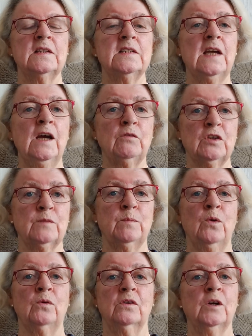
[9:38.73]
Sarah
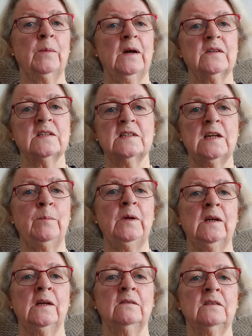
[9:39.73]
spoke about
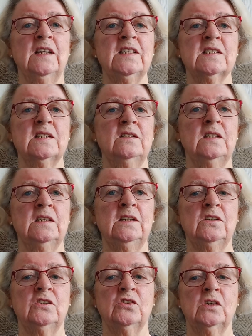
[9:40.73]
stepping out last Sunday,
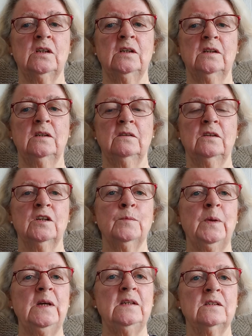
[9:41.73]
didn't she, as
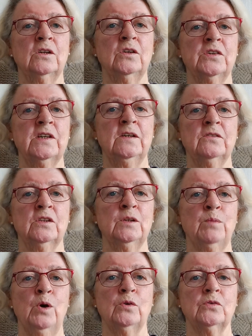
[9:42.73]
Peter got out of the
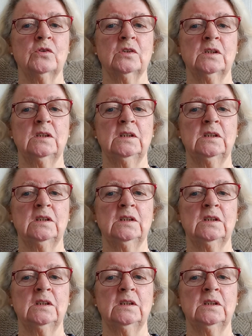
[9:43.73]
boat?